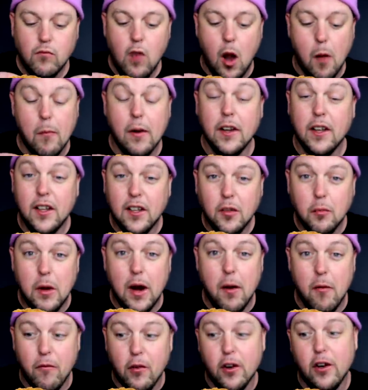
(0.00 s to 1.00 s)
I'm like, yes,
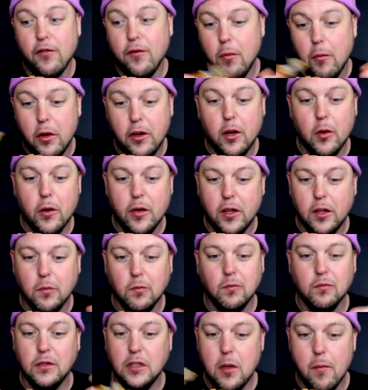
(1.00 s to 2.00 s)
man, I'm very familiar with
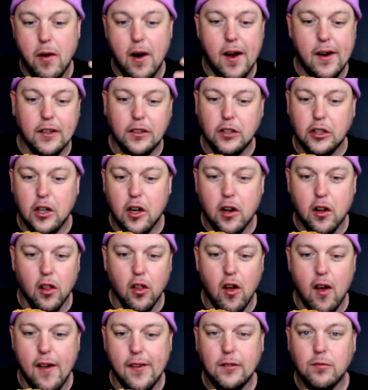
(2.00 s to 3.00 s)
him. Him and I talk a
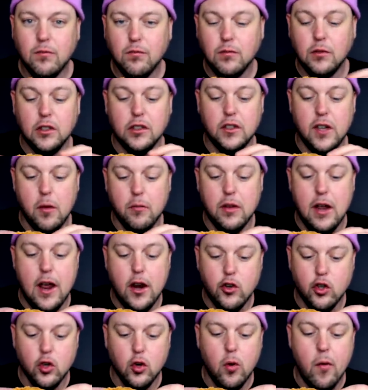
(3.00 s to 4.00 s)
lot. His name's
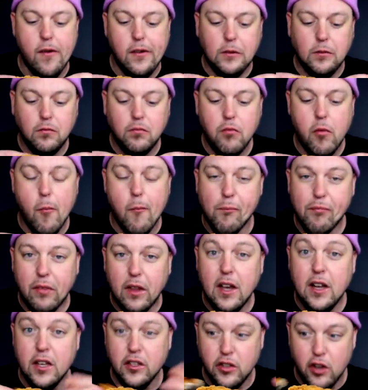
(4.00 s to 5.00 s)
Andrew.
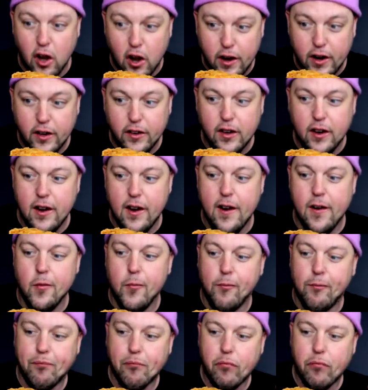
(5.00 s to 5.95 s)
He's not in today.